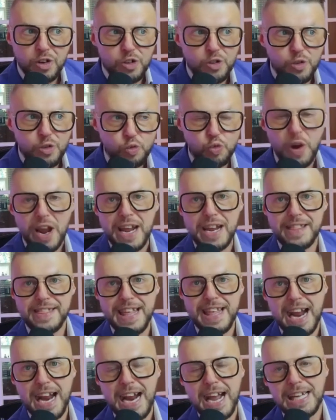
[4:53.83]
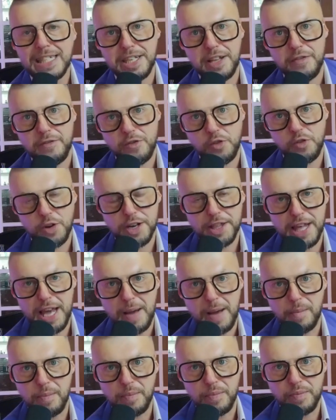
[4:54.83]
Write that content for
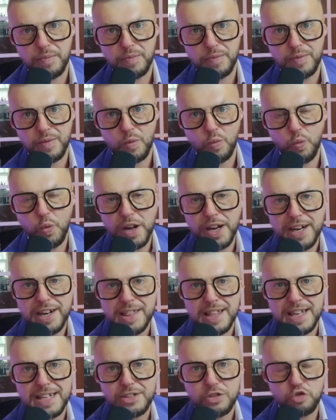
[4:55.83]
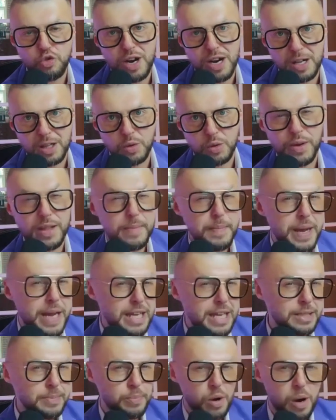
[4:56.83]
them. What are they struggling with?
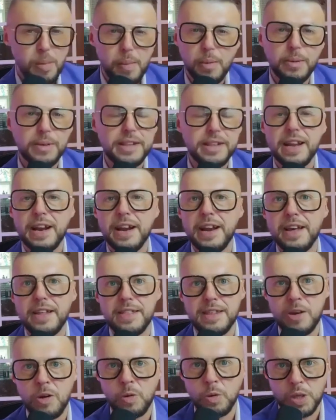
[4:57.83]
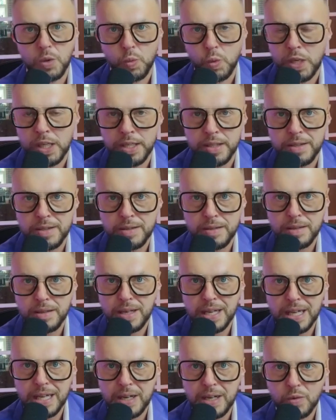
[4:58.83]
Because probably they're not the only one.
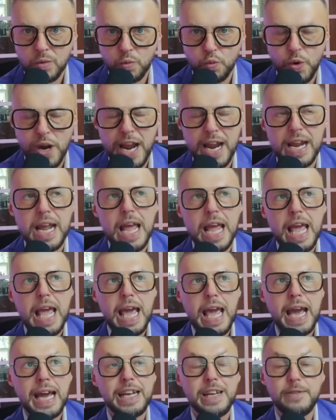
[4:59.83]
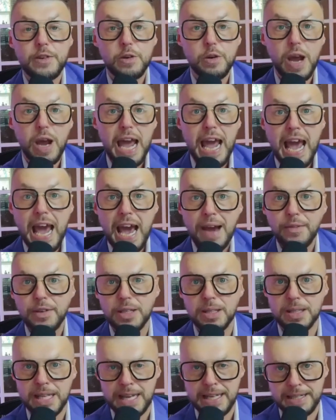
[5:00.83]
right? And if you haven't
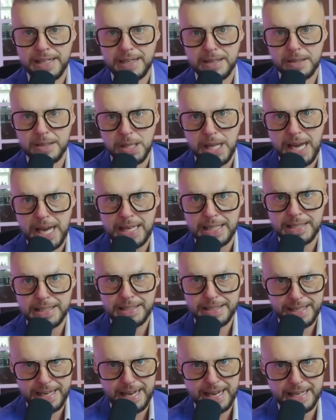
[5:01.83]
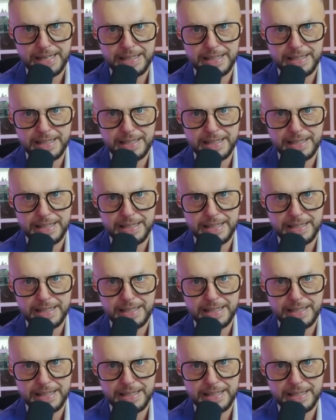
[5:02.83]
landed clients yet,